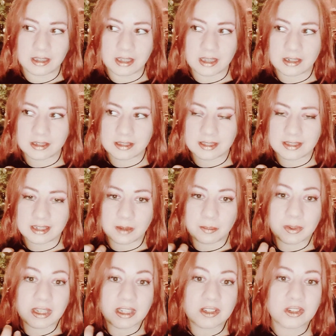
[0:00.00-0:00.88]
In
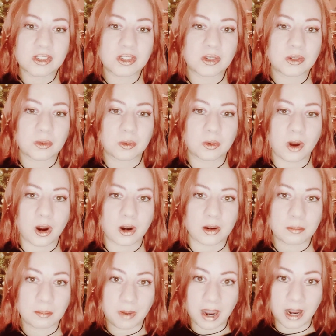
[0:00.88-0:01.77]
stepping into our
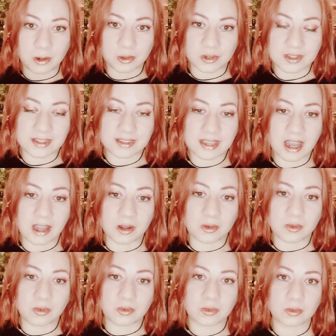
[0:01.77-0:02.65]
empowered
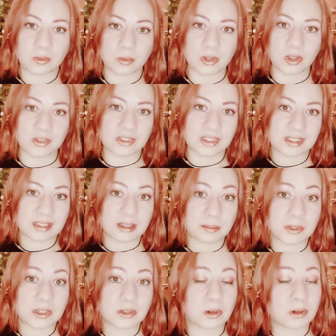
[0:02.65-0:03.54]
self, we also
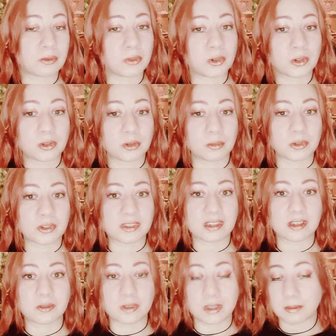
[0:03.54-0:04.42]
step into our vulnerable
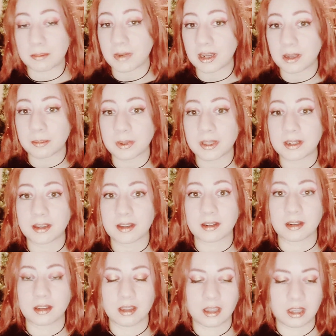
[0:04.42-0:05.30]
self, in my
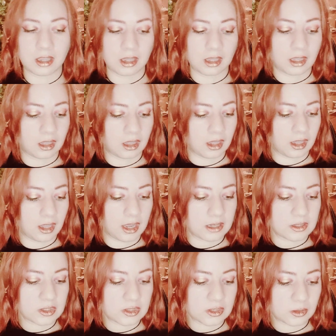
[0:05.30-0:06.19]
opinion.
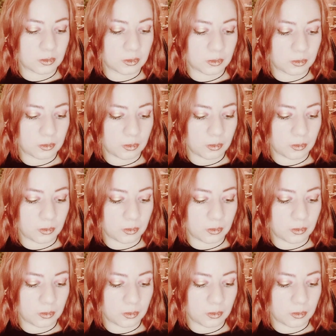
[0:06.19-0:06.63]
And so,